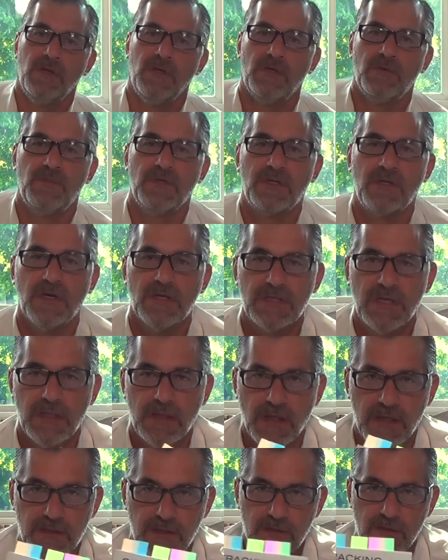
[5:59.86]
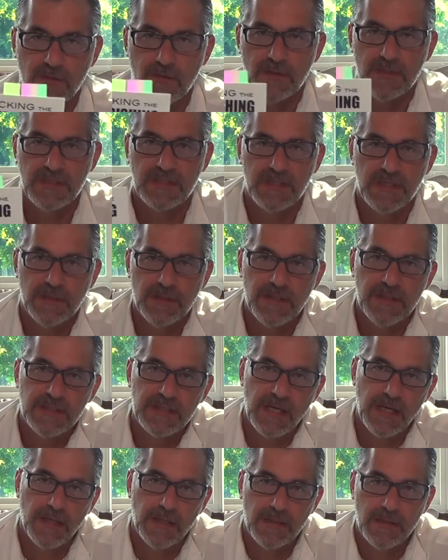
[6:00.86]
is because I'd like to do a
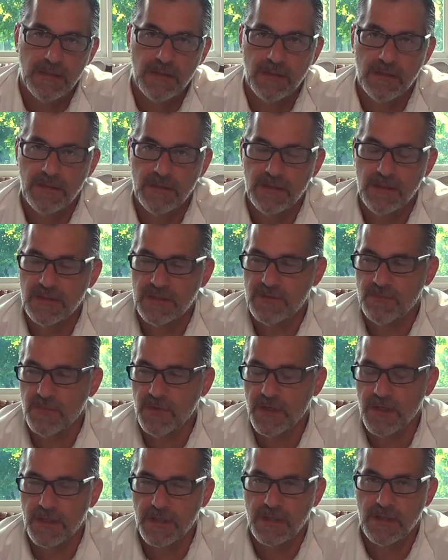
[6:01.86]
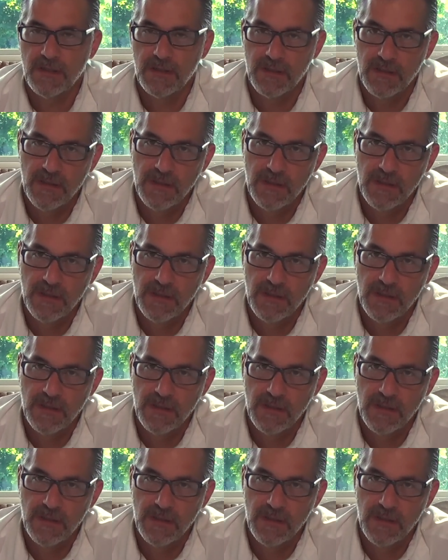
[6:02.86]
series on this book,